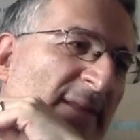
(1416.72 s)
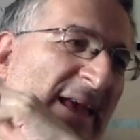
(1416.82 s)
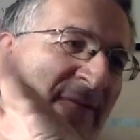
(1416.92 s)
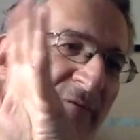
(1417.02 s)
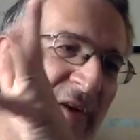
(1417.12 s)

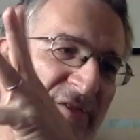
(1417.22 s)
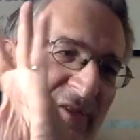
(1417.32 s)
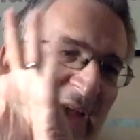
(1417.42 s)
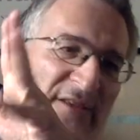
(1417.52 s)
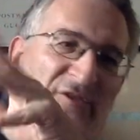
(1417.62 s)

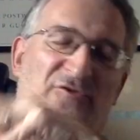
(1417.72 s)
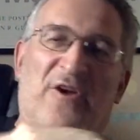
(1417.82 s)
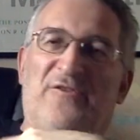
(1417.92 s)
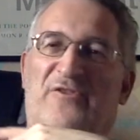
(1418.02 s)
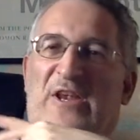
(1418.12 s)
investigator
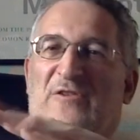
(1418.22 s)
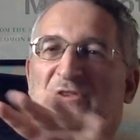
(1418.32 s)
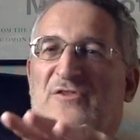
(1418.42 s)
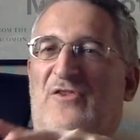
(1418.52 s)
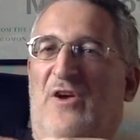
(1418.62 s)
stroke
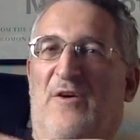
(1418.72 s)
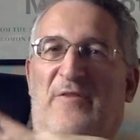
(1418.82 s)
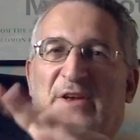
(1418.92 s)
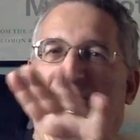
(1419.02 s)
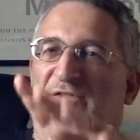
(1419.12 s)
secret
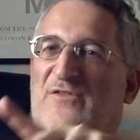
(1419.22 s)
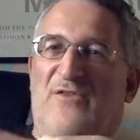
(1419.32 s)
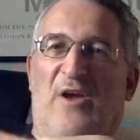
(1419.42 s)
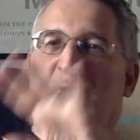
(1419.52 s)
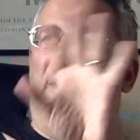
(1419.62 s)

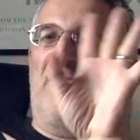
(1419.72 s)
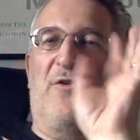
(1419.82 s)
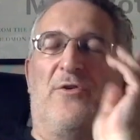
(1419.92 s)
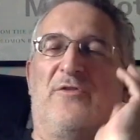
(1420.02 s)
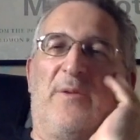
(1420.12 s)
service homeland
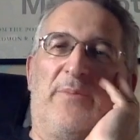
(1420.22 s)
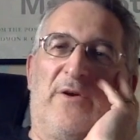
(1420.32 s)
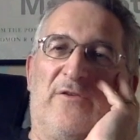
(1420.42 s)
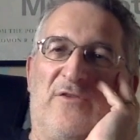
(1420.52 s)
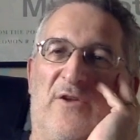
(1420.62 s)
security
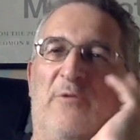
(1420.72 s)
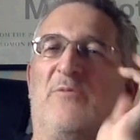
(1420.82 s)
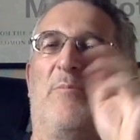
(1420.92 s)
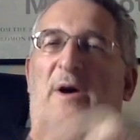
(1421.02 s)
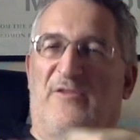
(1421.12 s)
person who
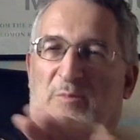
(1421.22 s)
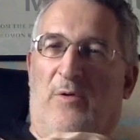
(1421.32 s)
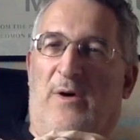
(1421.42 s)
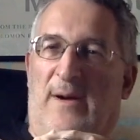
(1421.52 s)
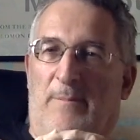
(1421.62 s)
was much
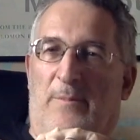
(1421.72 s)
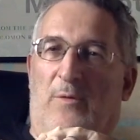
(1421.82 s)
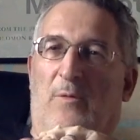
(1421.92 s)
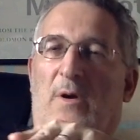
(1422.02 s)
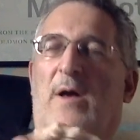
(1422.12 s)
more
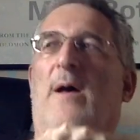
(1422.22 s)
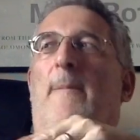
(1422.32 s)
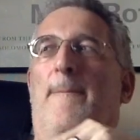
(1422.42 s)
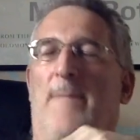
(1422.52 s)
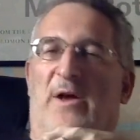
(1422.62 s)
humble
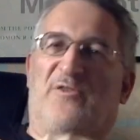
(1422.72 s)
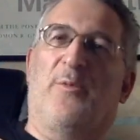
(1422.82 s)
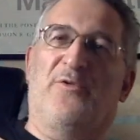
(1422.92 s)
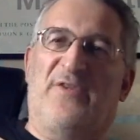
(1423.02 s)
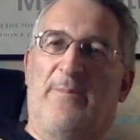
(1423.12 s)
much
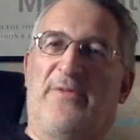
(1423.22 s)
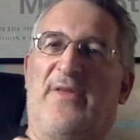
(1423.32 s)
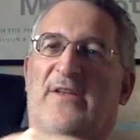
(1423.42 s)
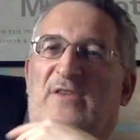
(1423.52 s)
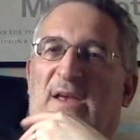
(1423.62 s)
more
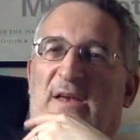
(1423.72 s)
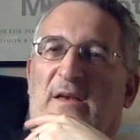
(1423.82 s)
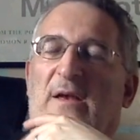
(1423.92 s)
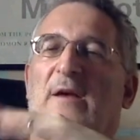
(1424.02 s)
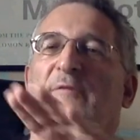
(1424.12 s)

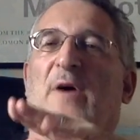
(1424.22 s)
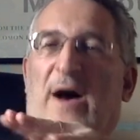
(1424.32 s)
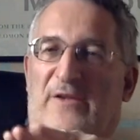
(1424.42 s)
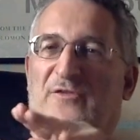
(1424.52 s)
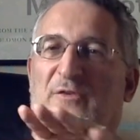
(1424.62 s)
sympathetic for
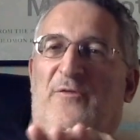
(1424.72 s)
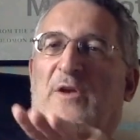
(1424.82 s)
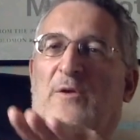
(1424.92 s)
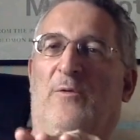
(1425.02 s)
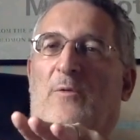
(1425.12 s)
us to
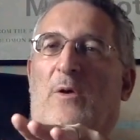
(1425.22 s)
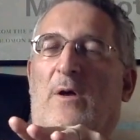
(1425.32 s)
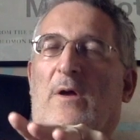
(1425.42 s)
view